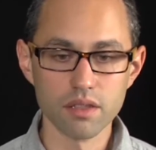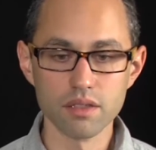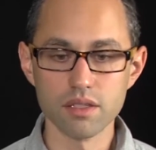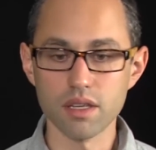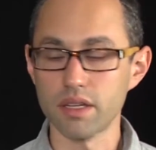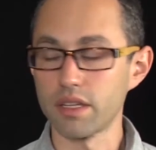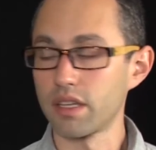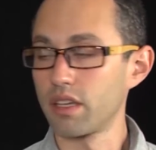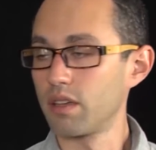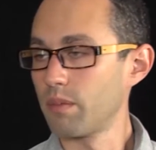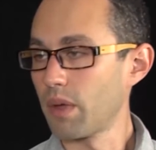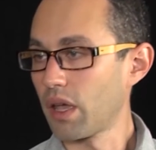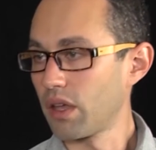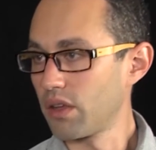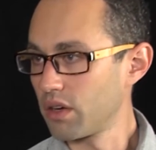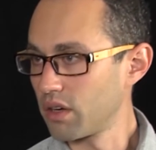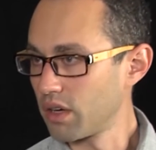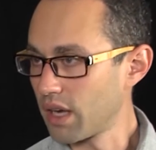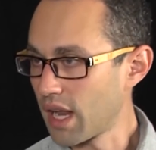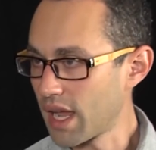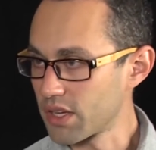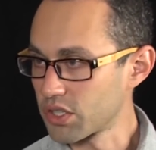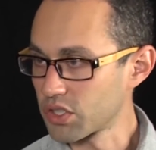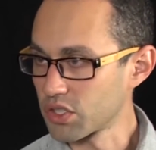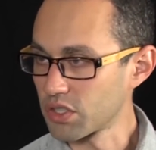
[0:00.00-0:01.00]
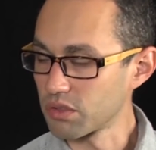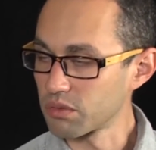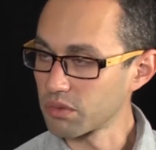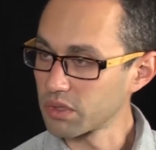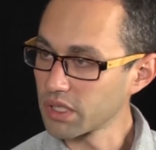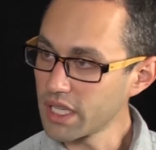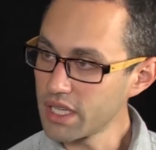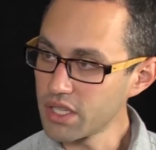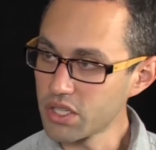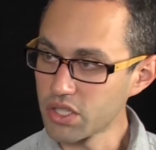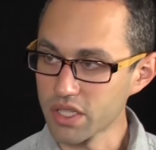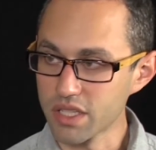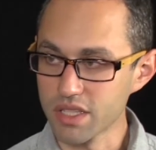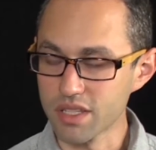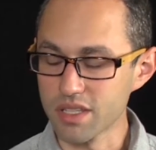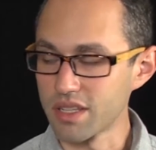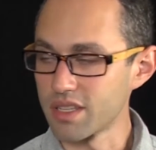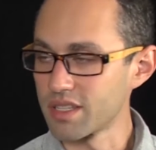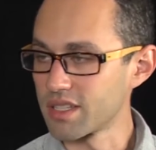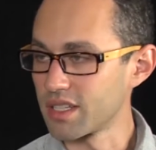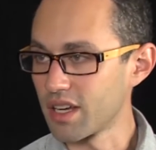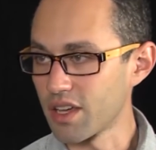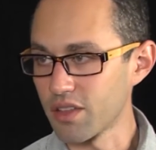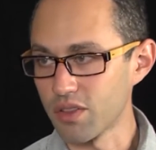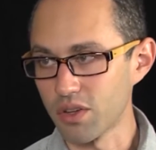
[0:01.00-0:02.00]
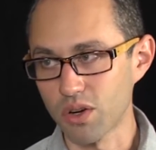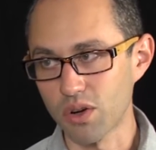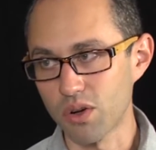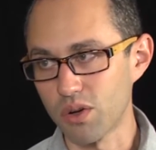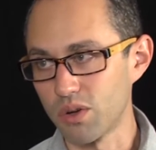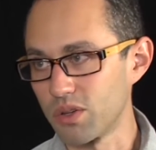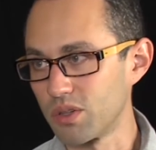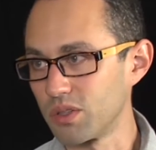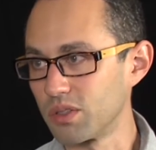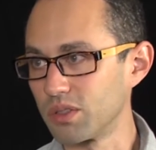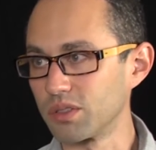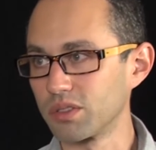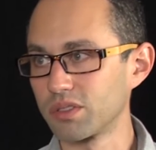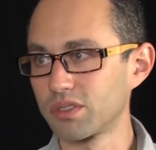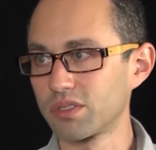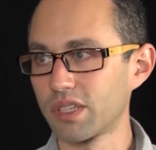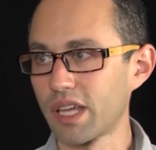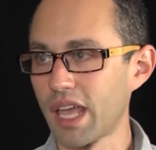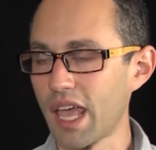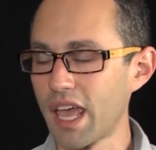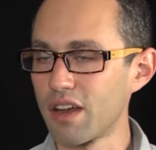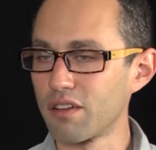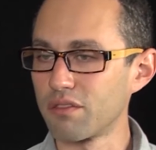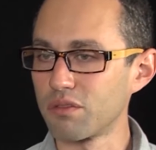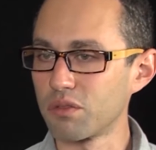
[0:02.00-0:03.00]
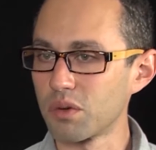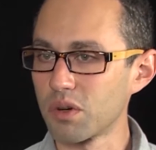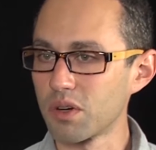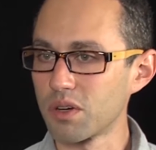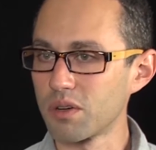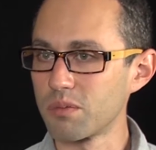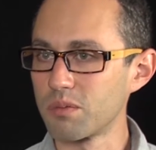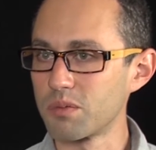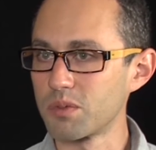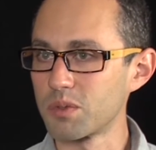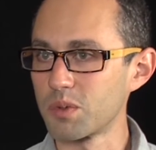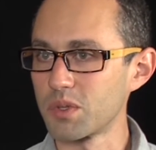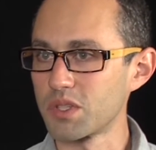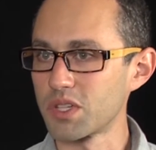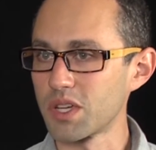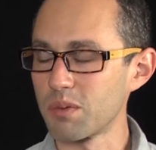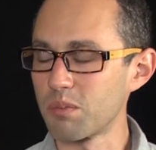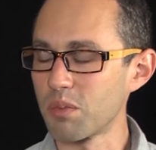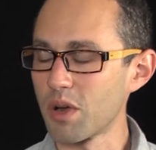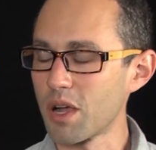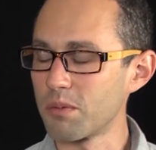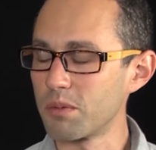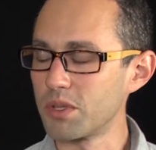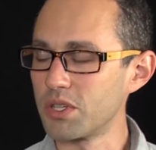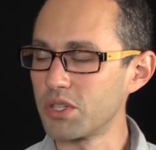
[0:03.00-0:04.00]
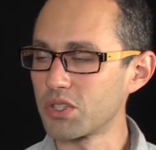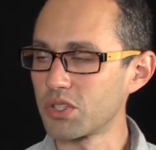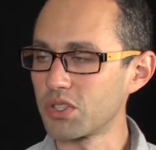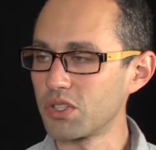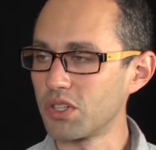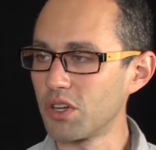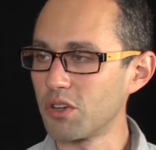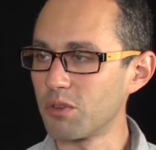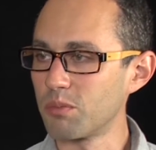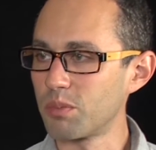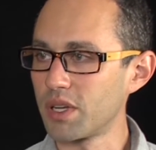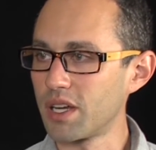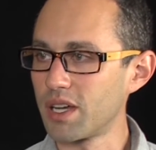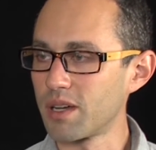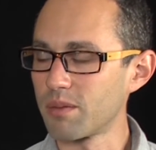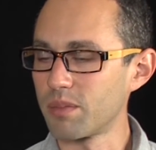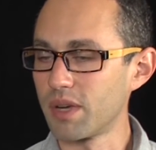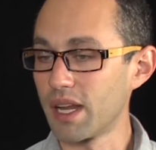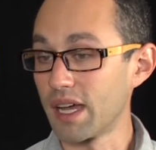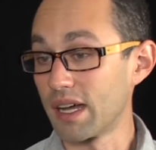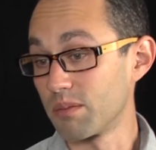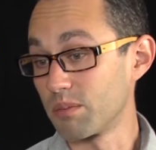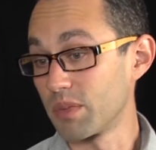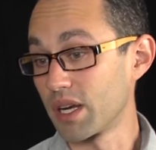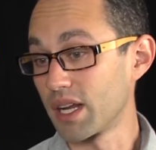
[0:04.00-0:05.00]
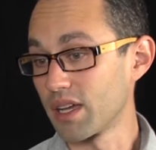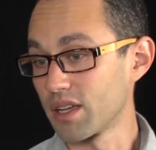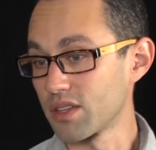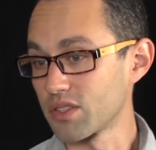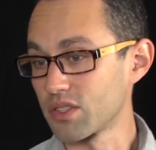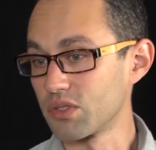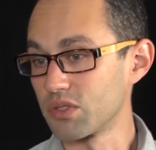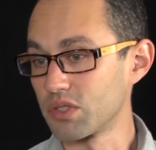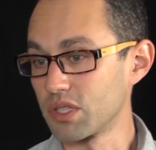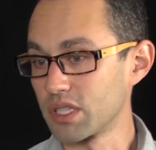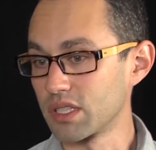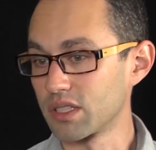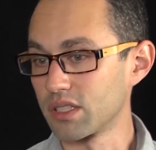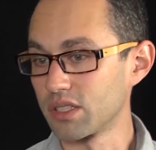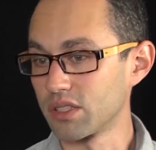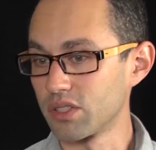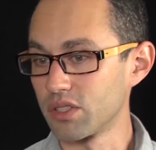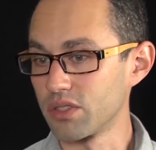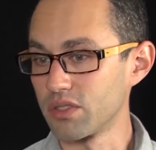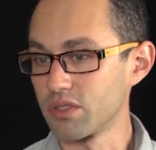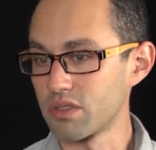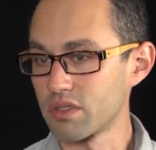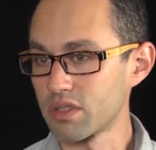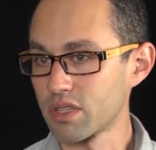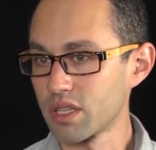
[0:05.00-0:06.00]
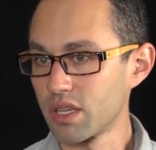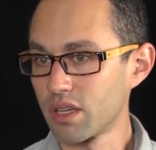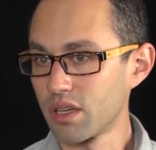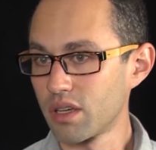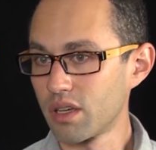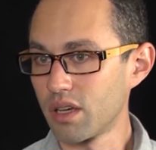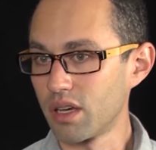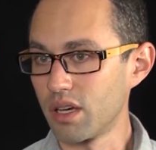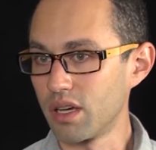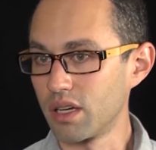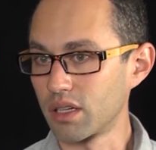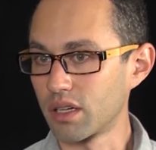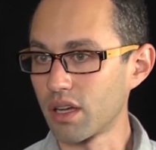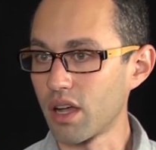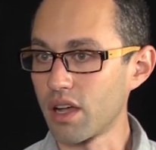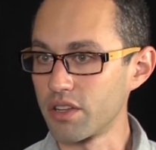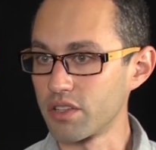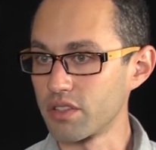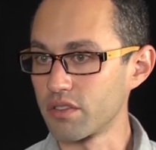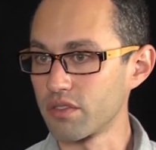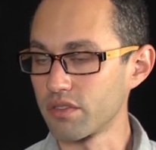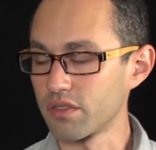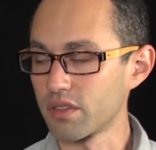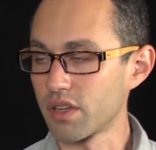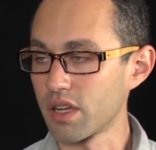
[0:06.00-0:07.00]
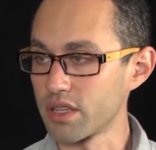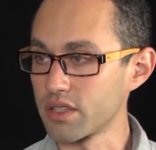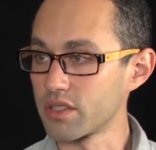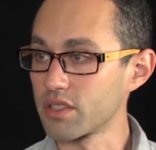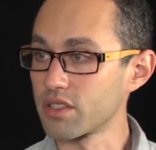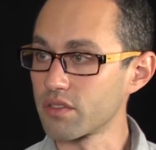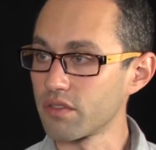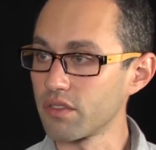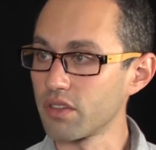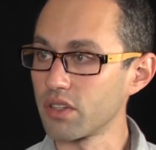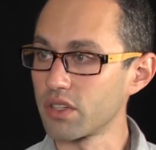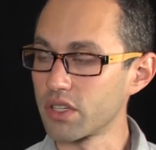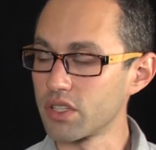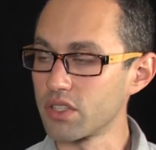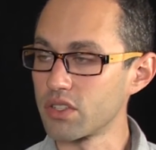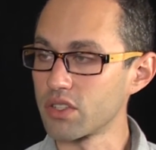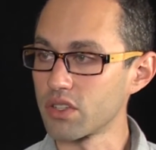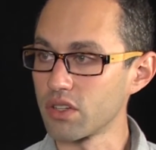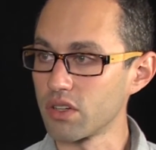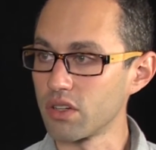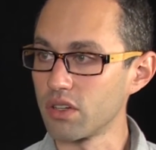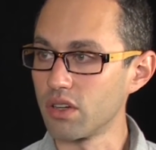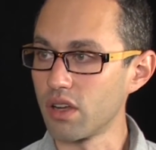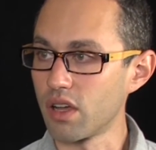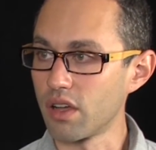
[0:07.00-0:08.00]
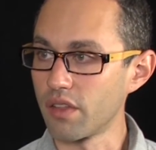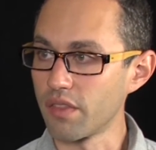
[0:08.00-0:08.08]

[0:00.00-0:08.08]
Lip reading: Talking about international relations is another whole can of worms, which I probably shouldn't open up now, but I also think that there's causes for concern